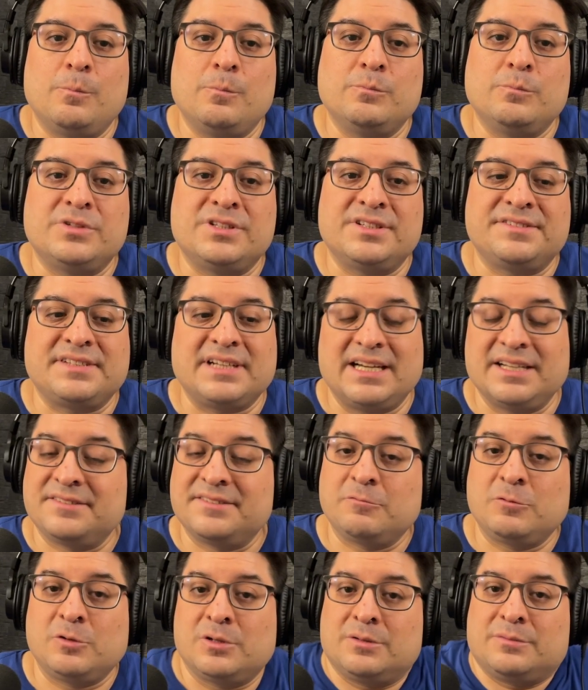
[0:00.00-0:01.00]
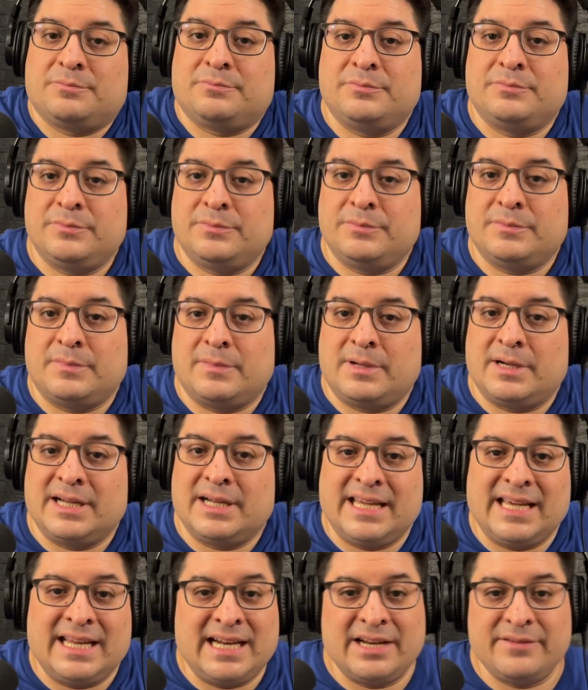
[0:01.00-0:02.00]
decides, well, I
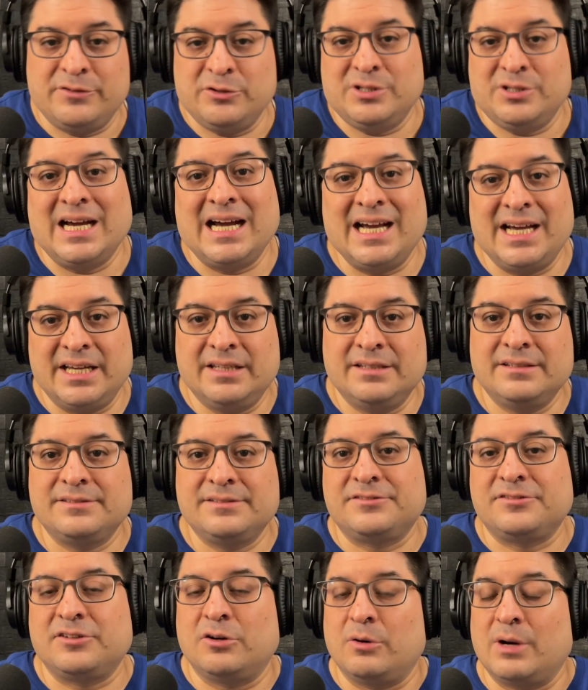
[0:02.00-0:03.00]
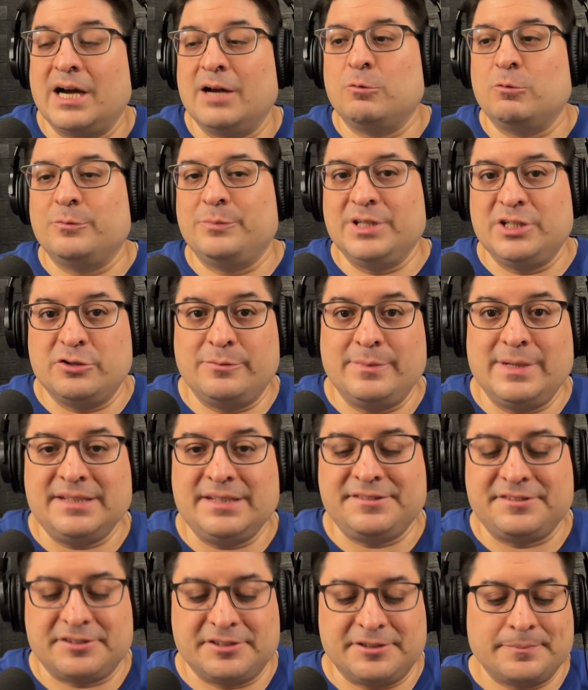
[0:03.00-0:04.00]
can't have you die, so I will be your
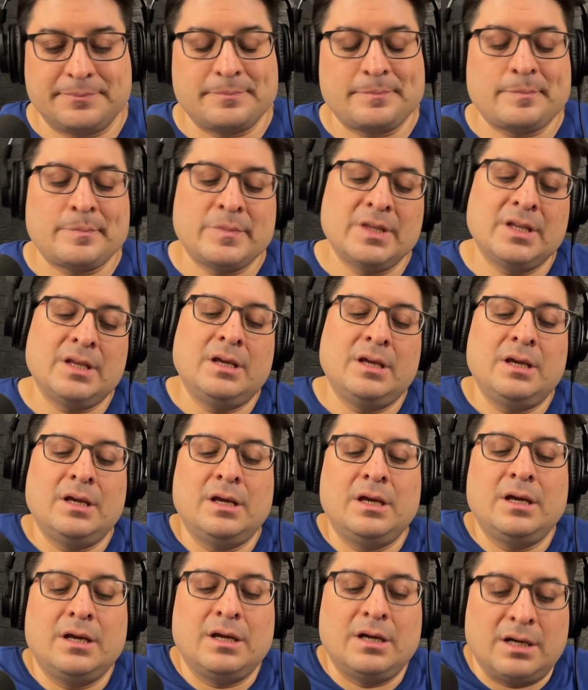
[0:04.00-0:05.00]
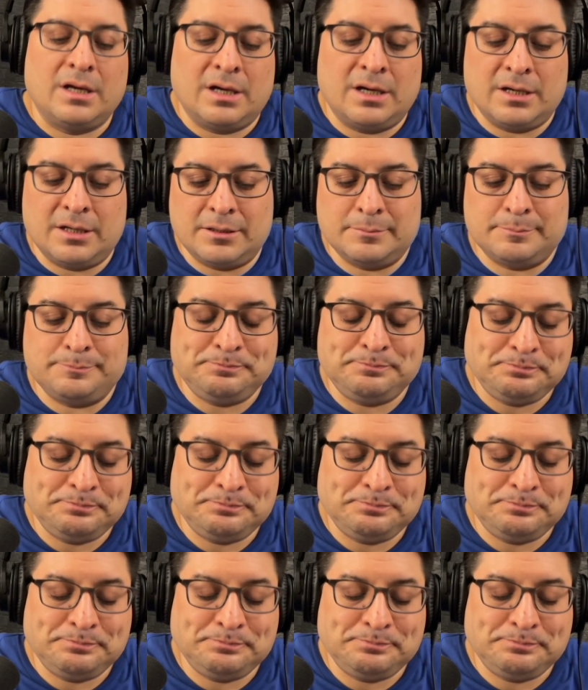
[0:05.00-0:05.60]
master. Um,